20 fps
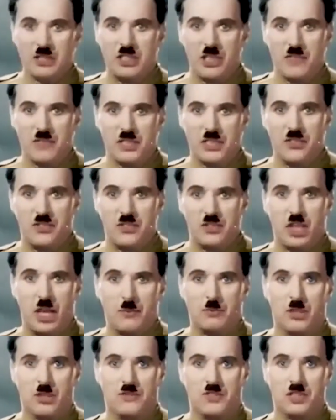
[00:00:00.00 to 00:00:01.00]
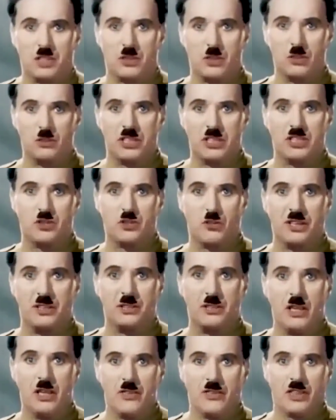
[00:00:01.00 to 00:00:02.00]
In the 17th chapter of St. Luke it is
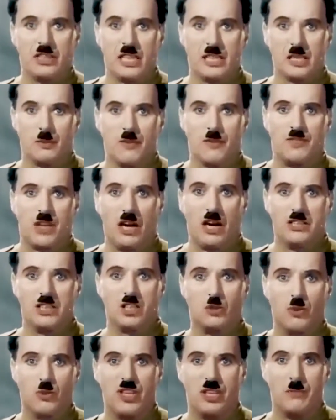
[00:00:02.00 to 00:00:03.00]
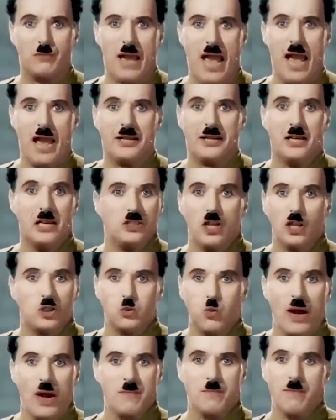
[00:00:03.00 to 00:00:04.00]
written, the kingdom of God is within man,
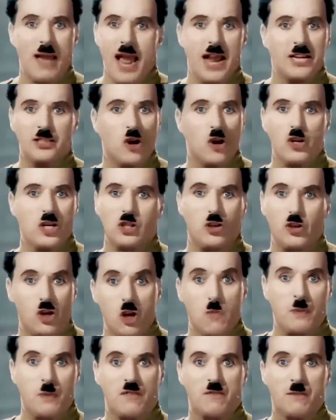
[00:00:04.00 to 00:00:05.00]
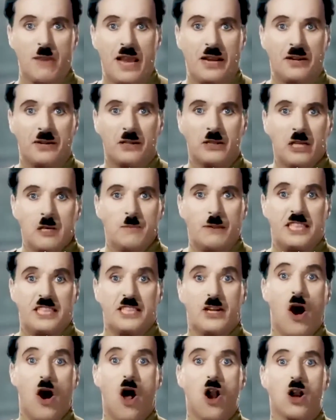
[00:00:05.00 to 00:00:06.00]
not one man nor a group of men,
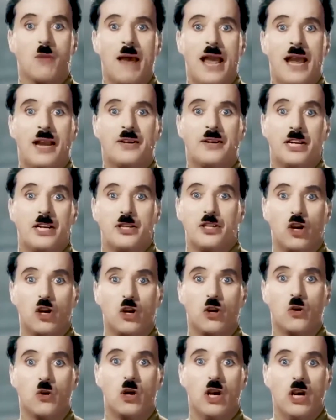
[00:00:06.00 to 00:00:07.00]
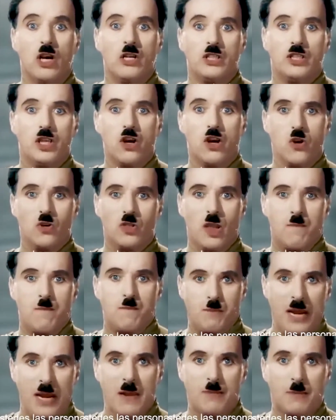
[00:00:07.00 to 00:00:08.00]
but in all men, in you. You, the
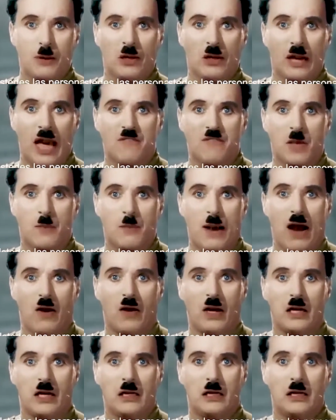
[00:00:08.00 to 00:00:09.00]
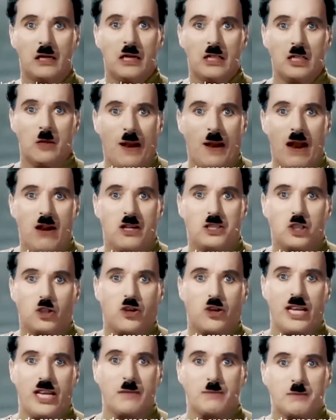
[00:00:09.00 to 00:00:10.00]
people, have the power. The power
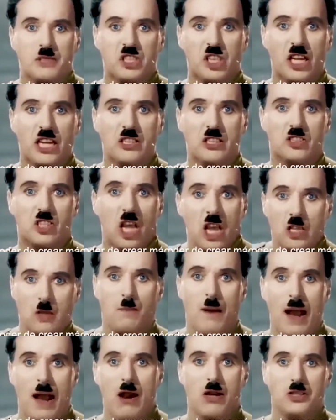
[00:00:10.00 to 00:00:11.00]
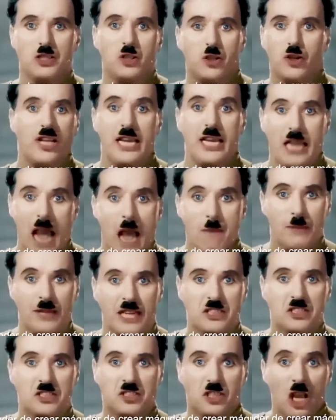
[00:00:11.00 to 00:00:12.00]
to create machines, the power to create
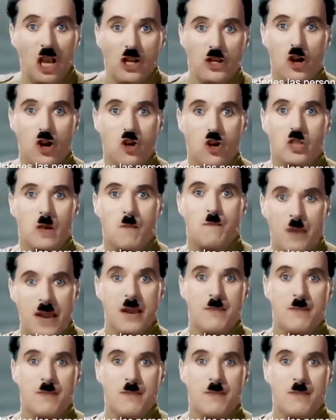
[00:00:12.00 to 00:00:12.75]
happiness. You, the